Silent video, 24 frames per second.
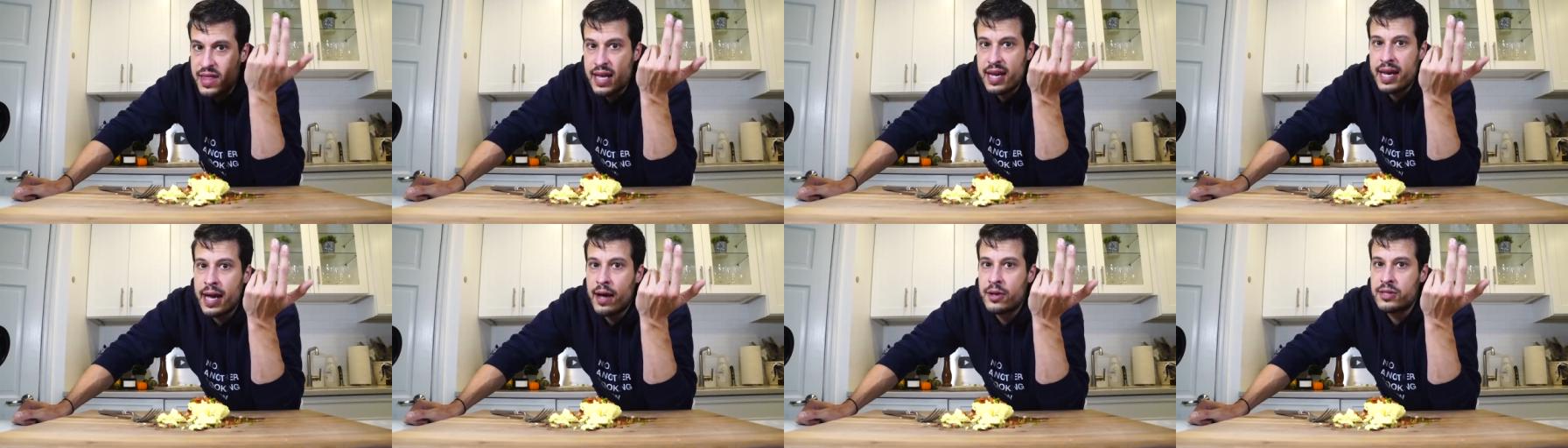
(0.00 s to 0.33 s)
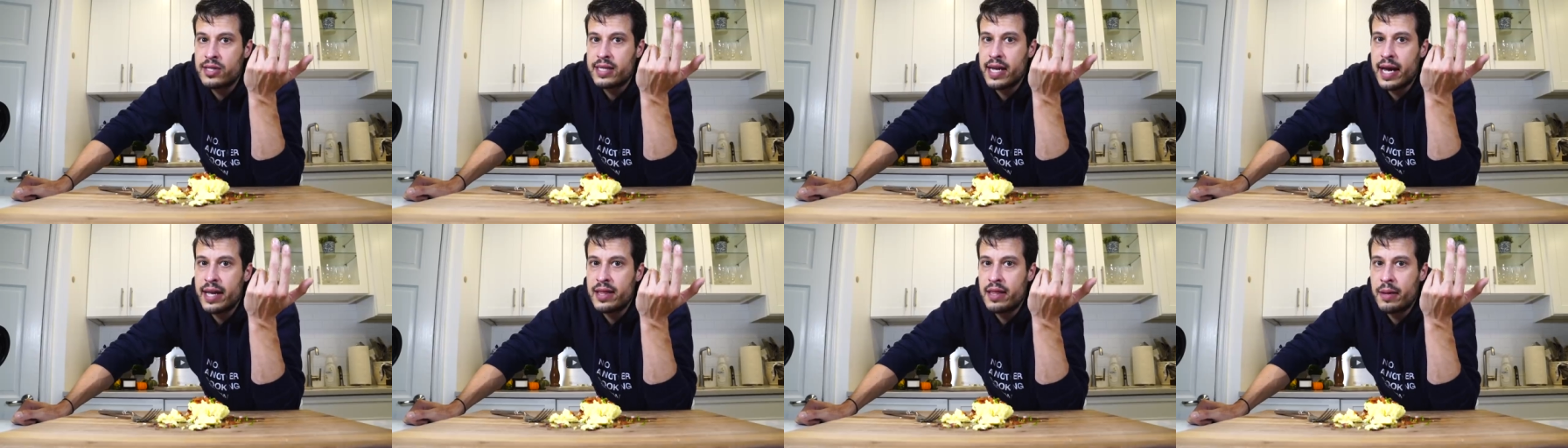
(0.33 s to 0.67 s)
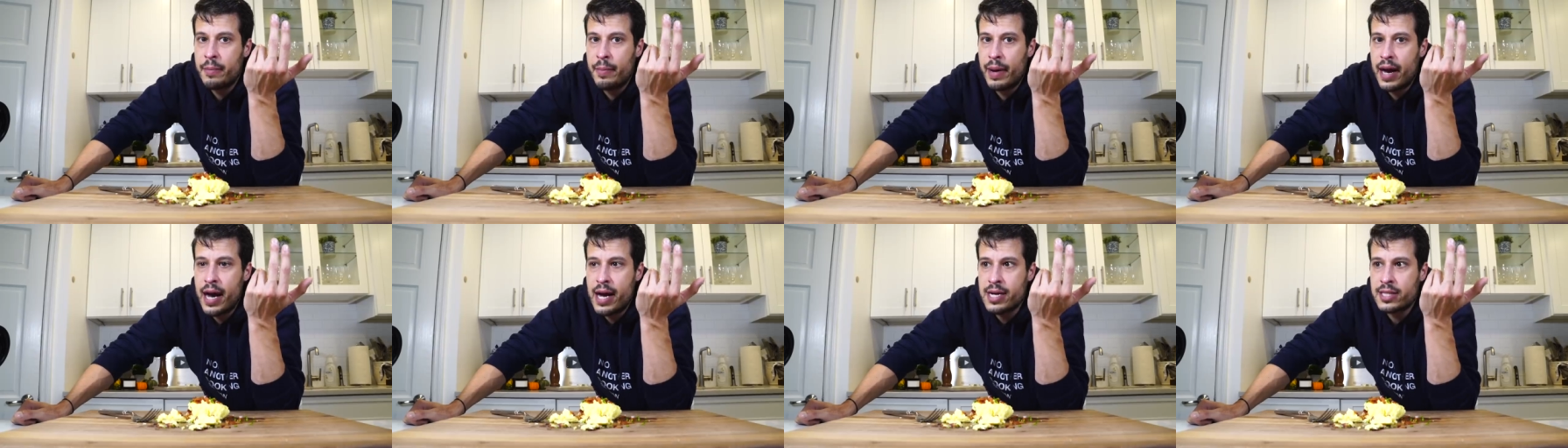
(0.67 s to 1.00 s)
think outside the
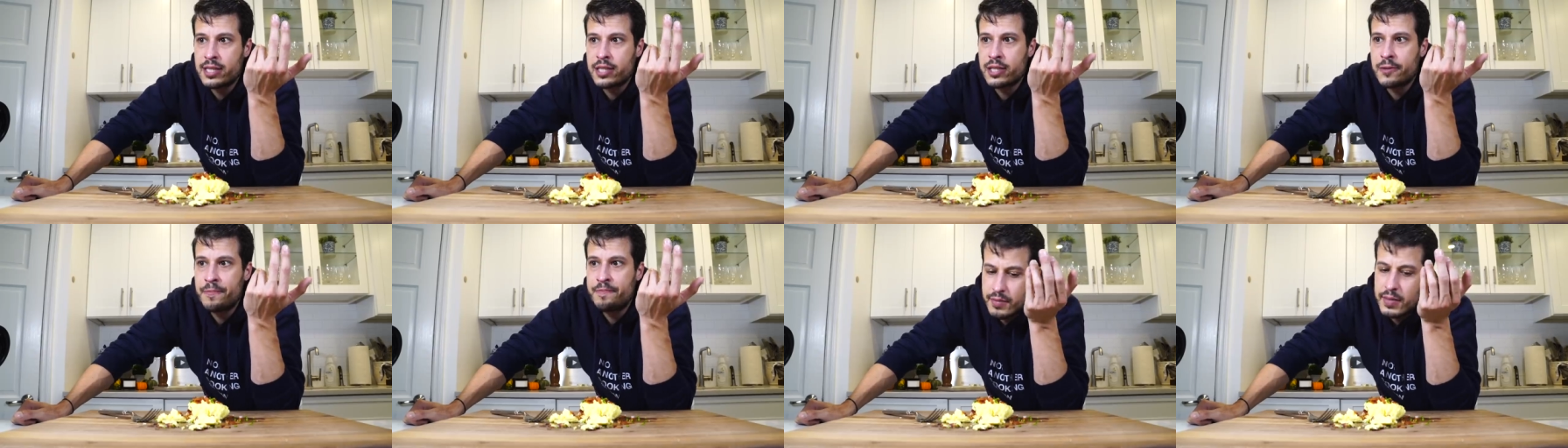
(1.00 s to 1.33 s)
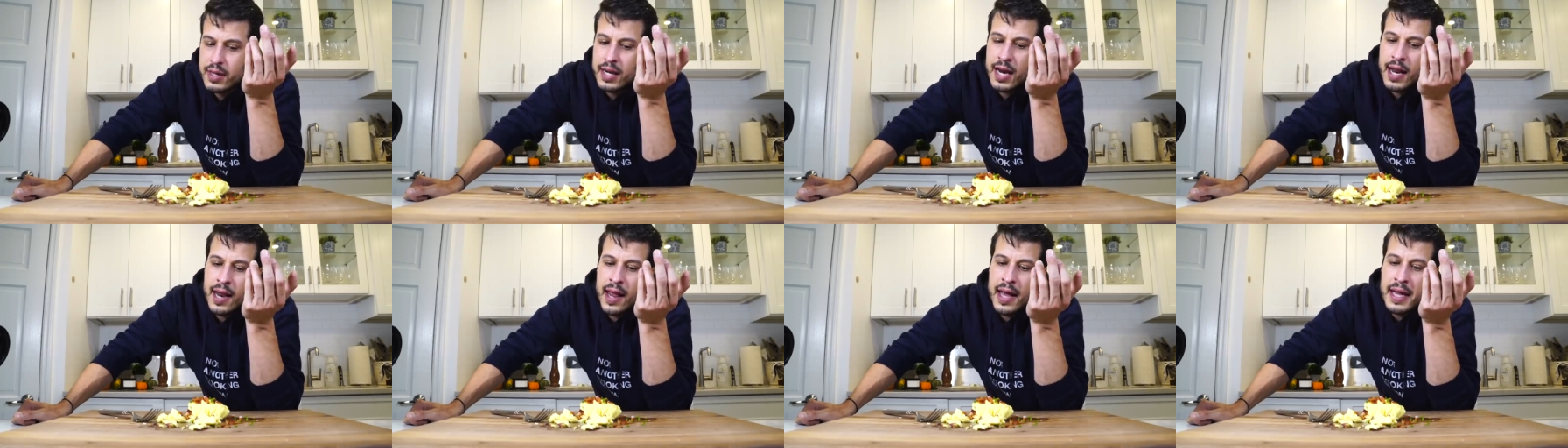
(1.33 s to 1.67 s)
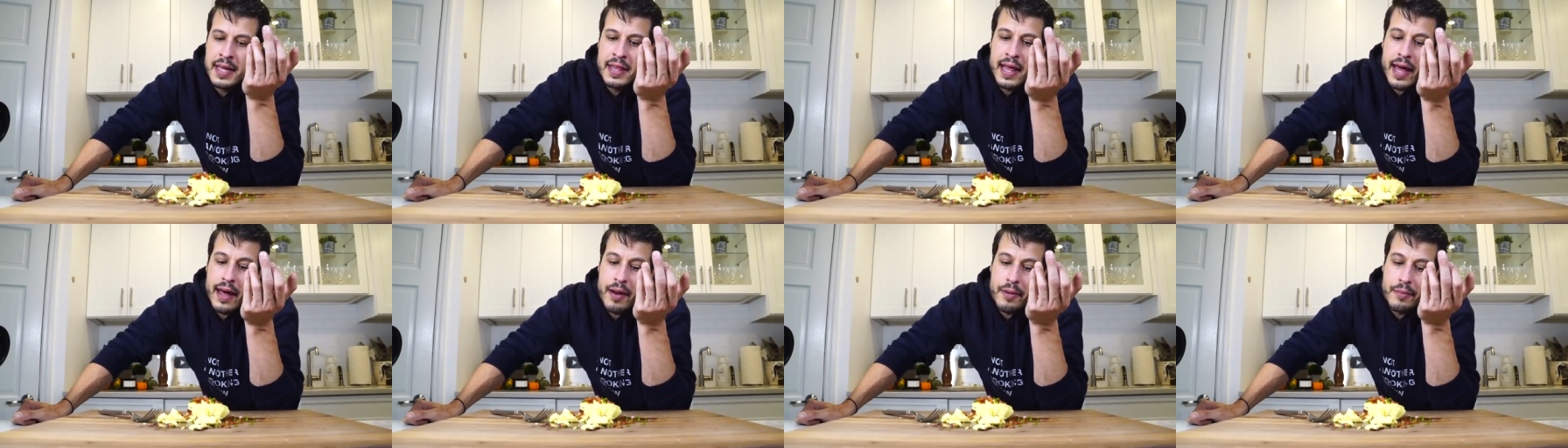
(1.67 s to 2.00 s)
box, and I
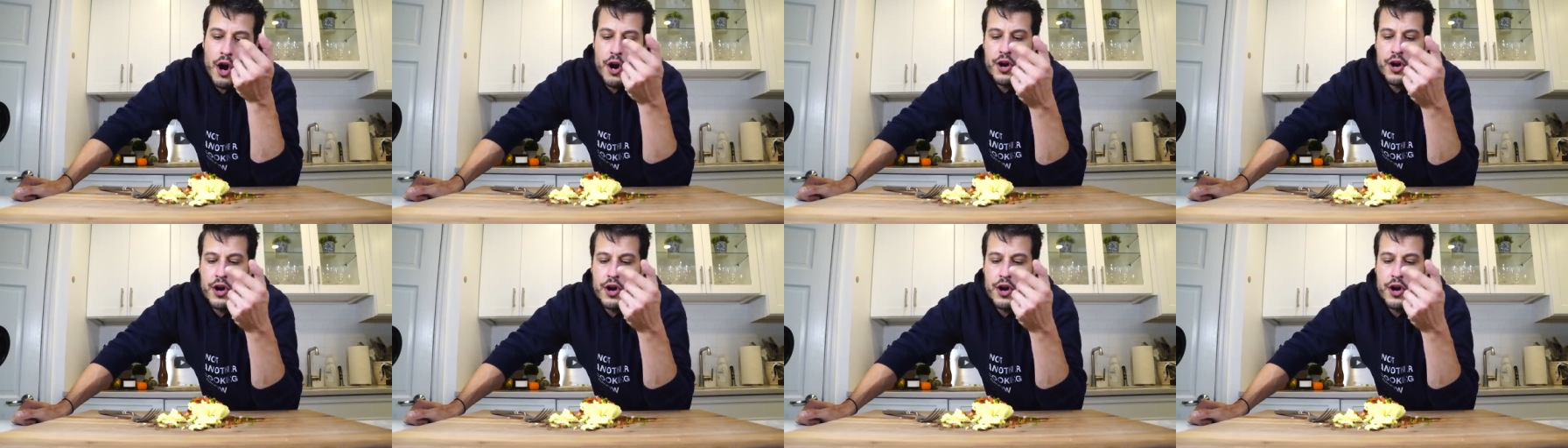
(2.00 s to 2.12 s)
like that.